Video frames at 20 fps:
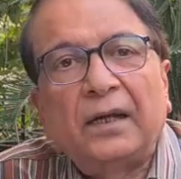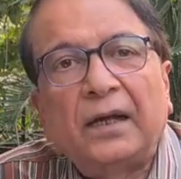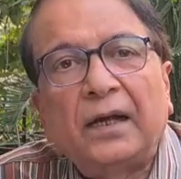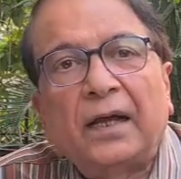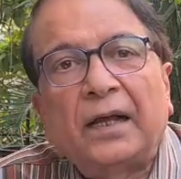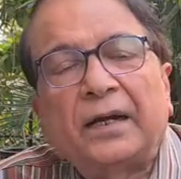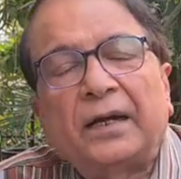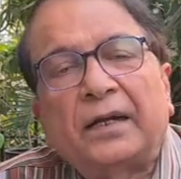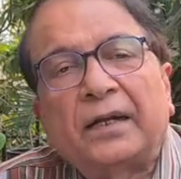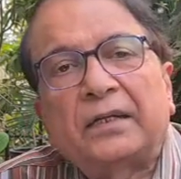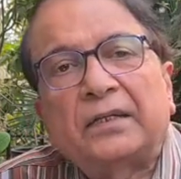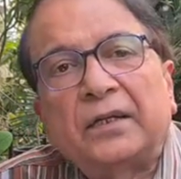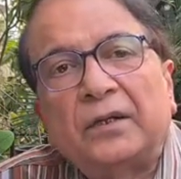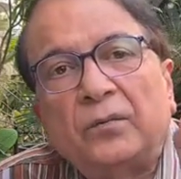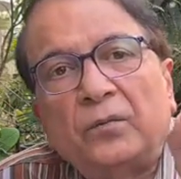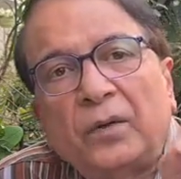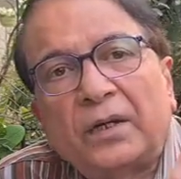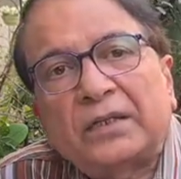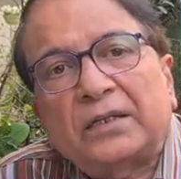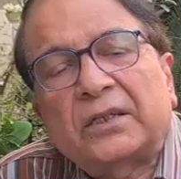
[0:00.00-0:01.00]
and it has
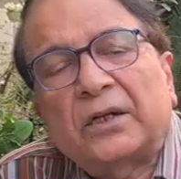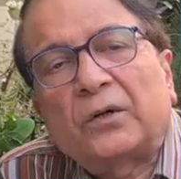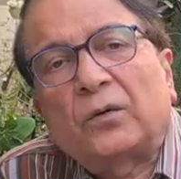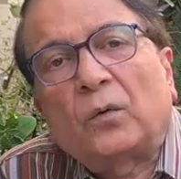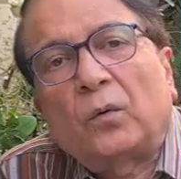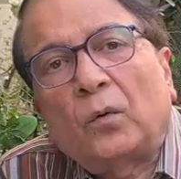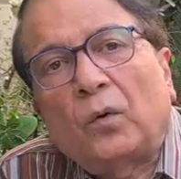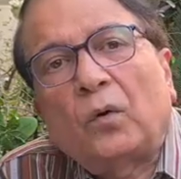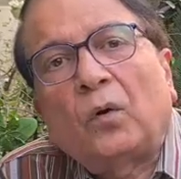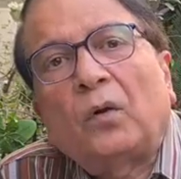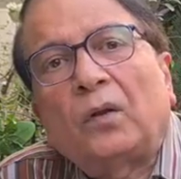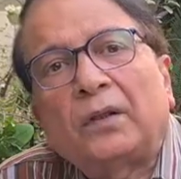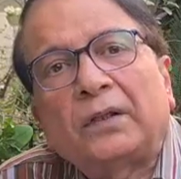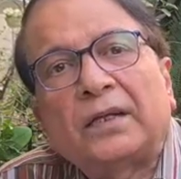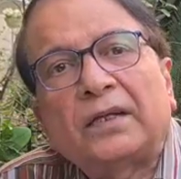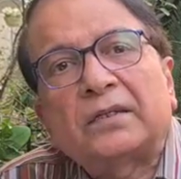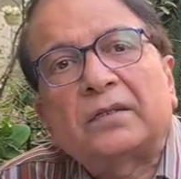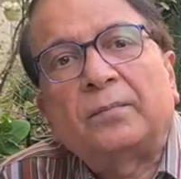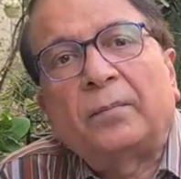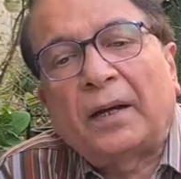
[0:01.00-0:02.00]
invested all
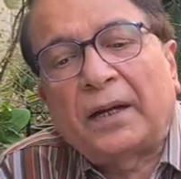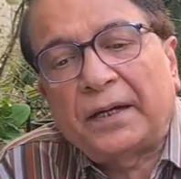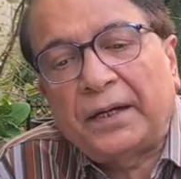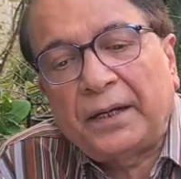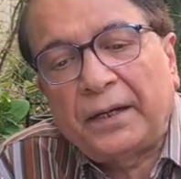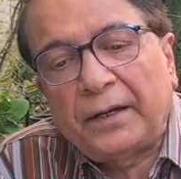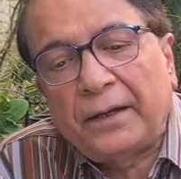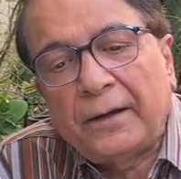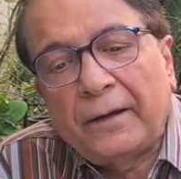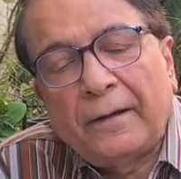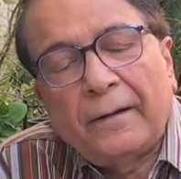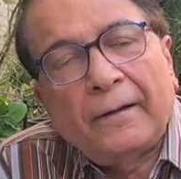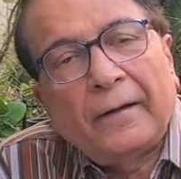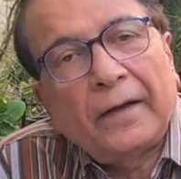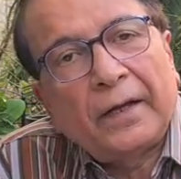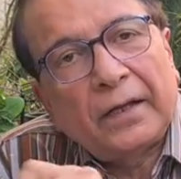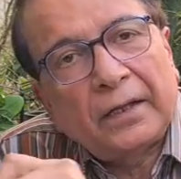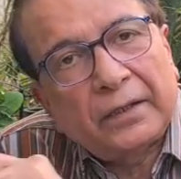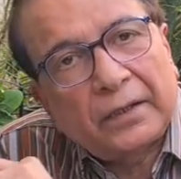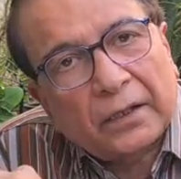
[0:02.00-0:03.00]
this money
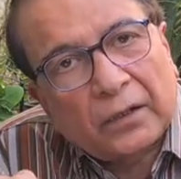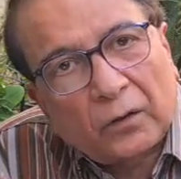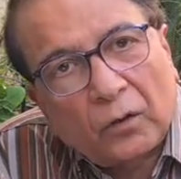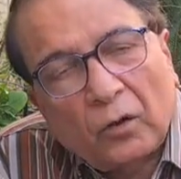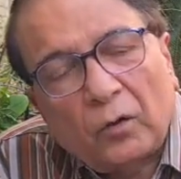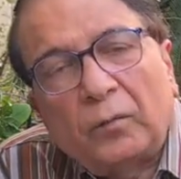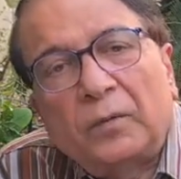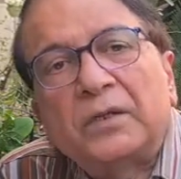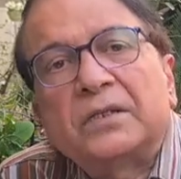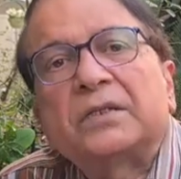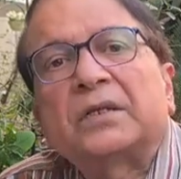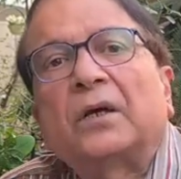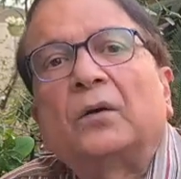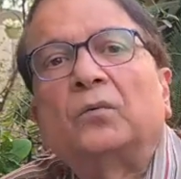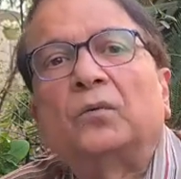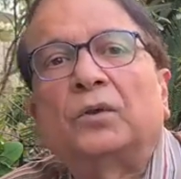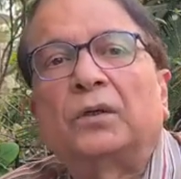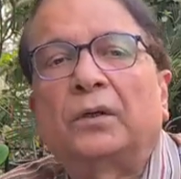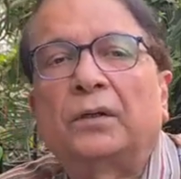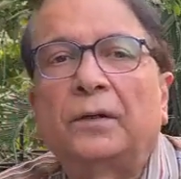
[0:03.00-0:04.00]
in the Global
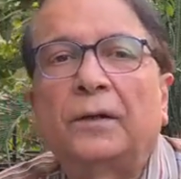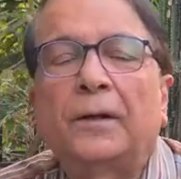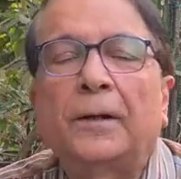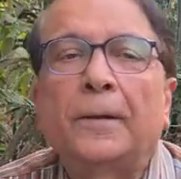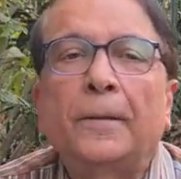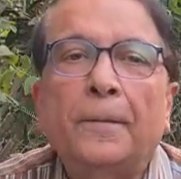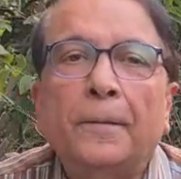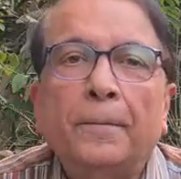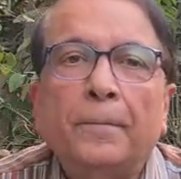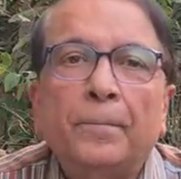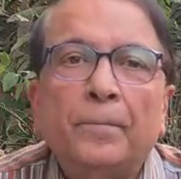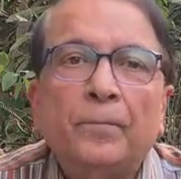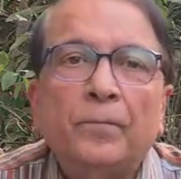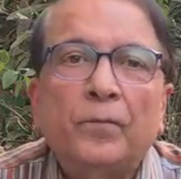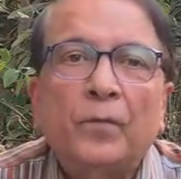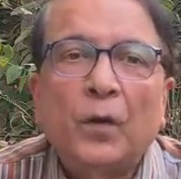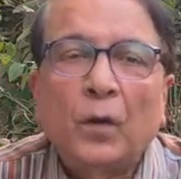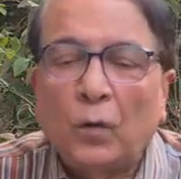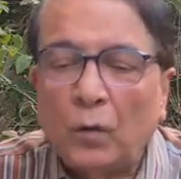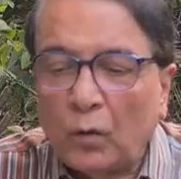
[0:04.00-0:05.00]
South.
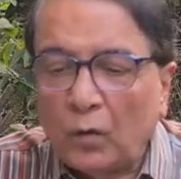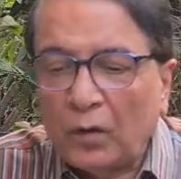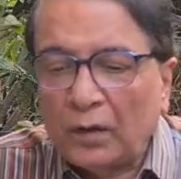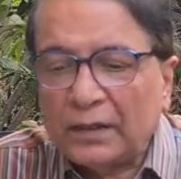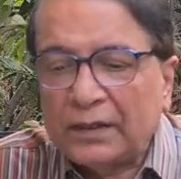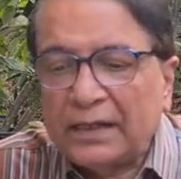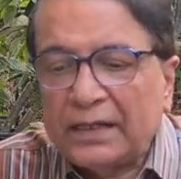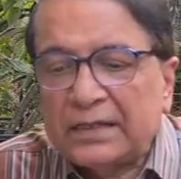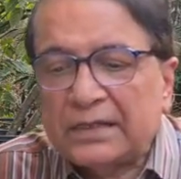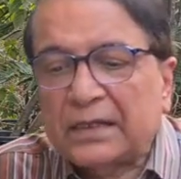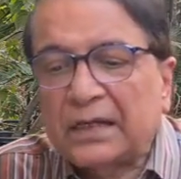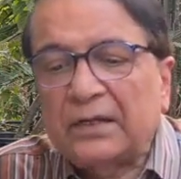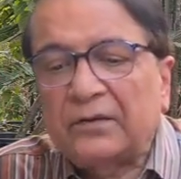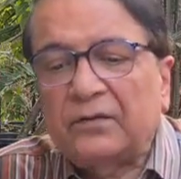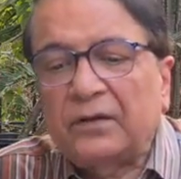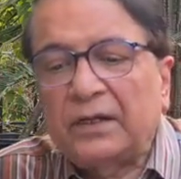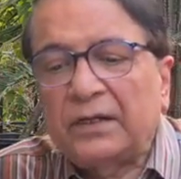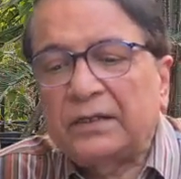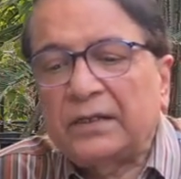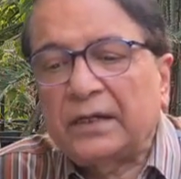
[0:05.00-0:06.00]
All these
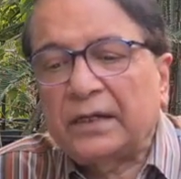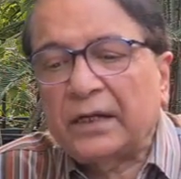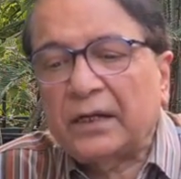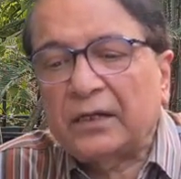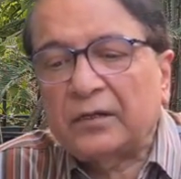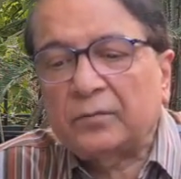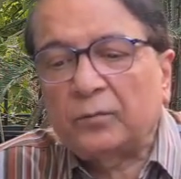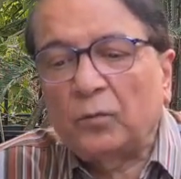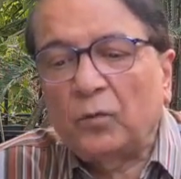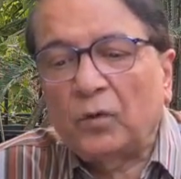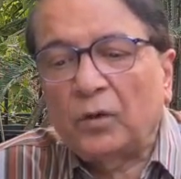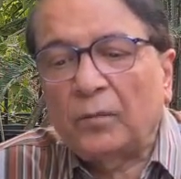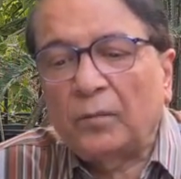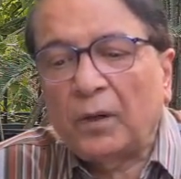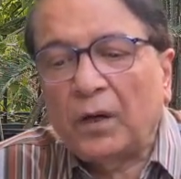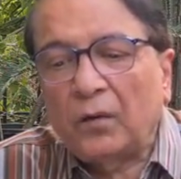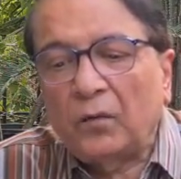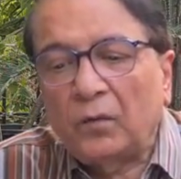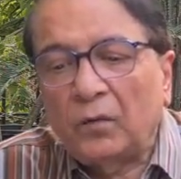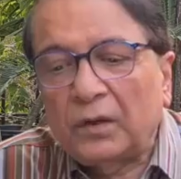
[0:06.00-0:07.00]
countries that I spoke
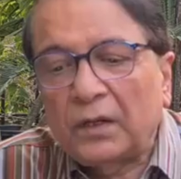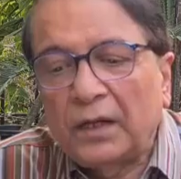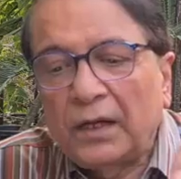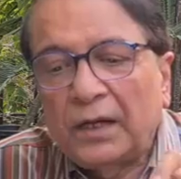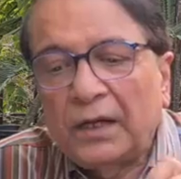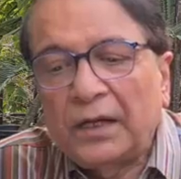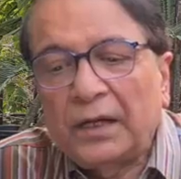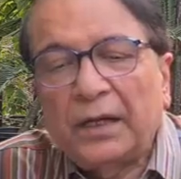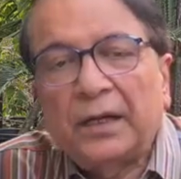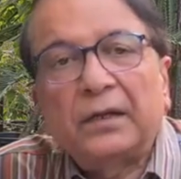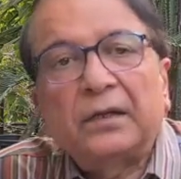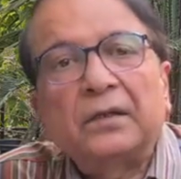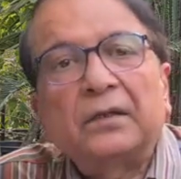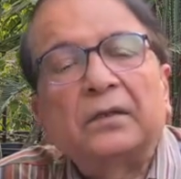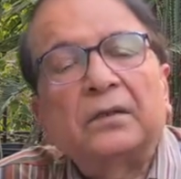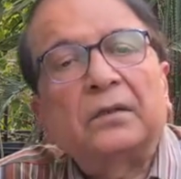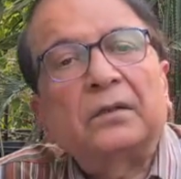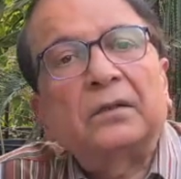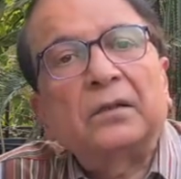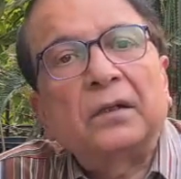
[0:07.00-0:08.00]
about
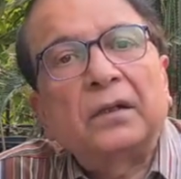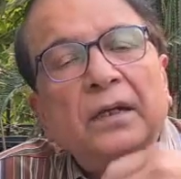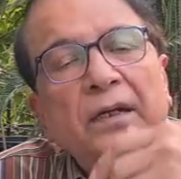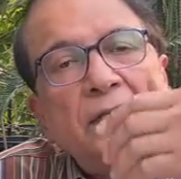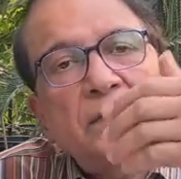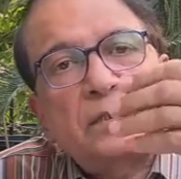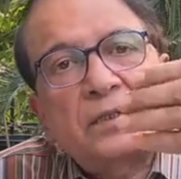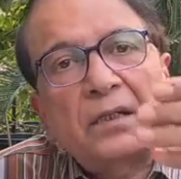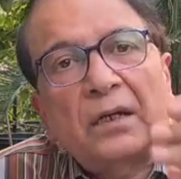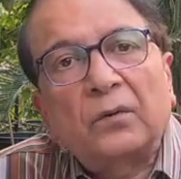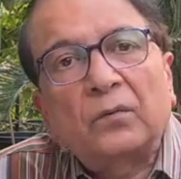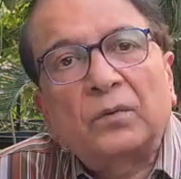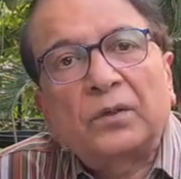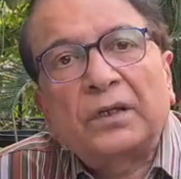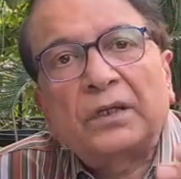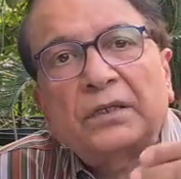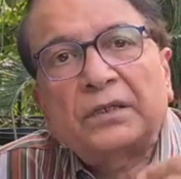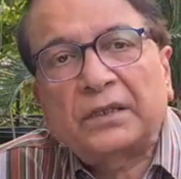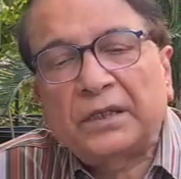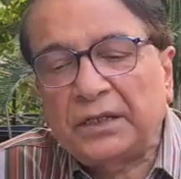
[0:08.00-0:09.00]
in
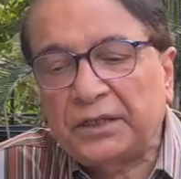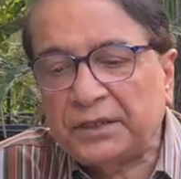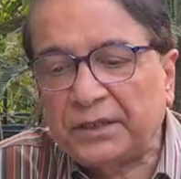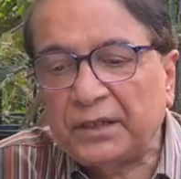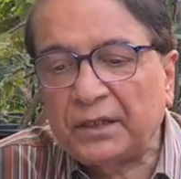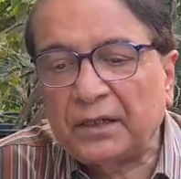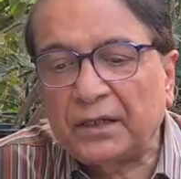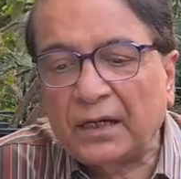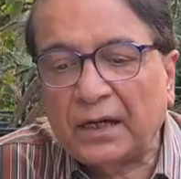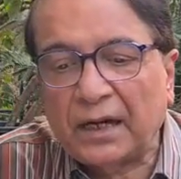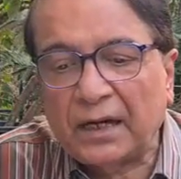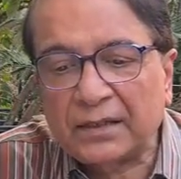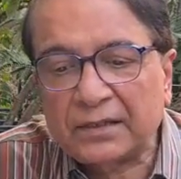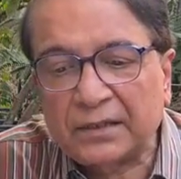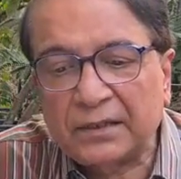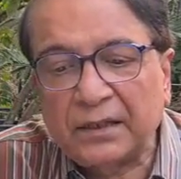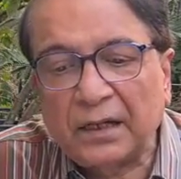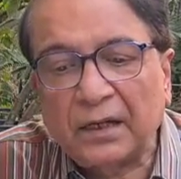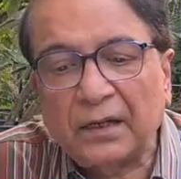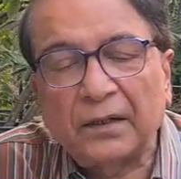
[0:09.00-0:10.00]
Southeast Asia,
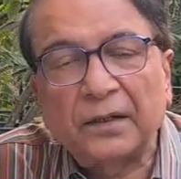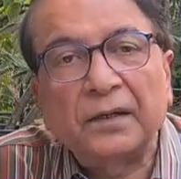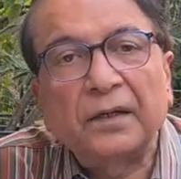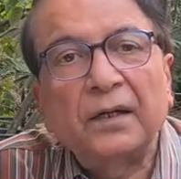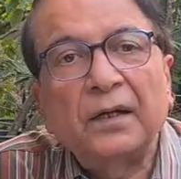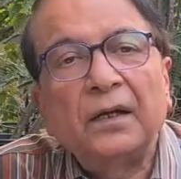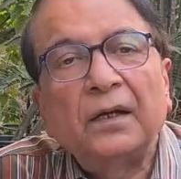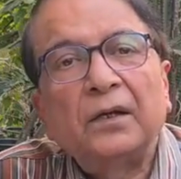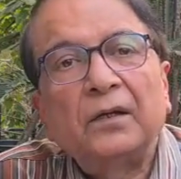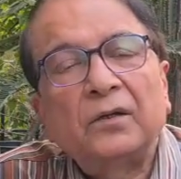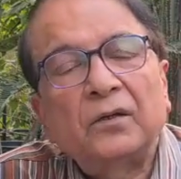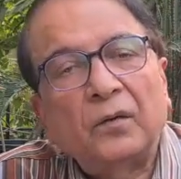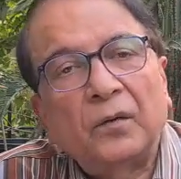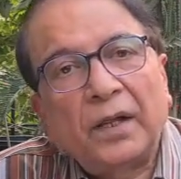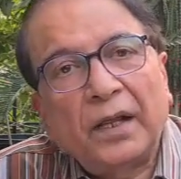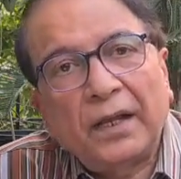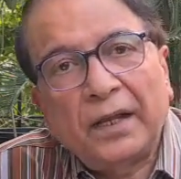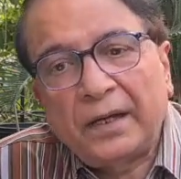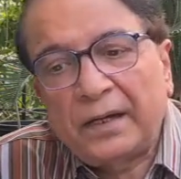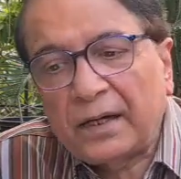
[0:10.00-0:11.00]
ASEAN,
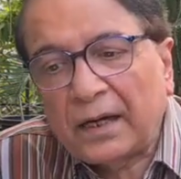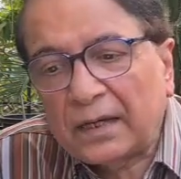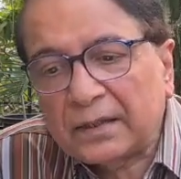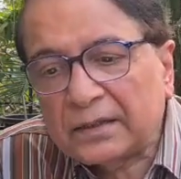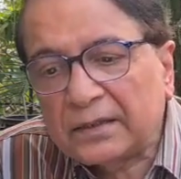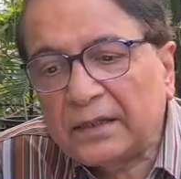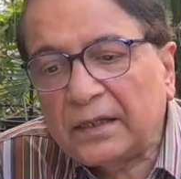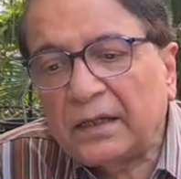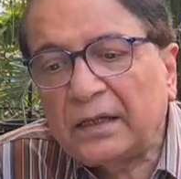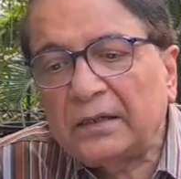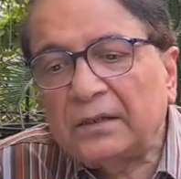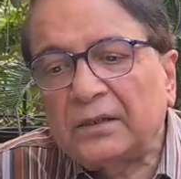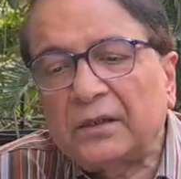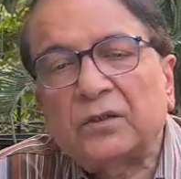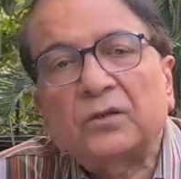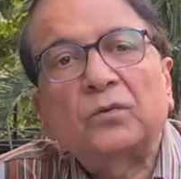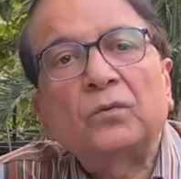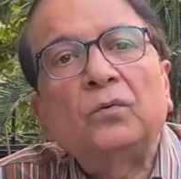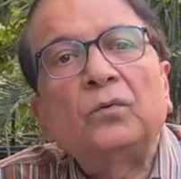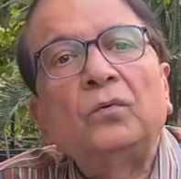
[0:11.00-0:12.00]
today in ASEAN,
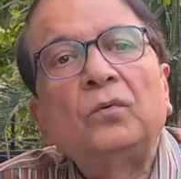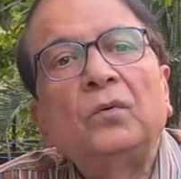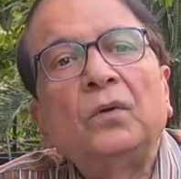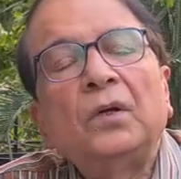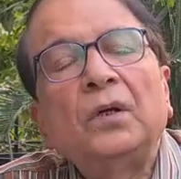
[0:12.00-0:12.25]
just to,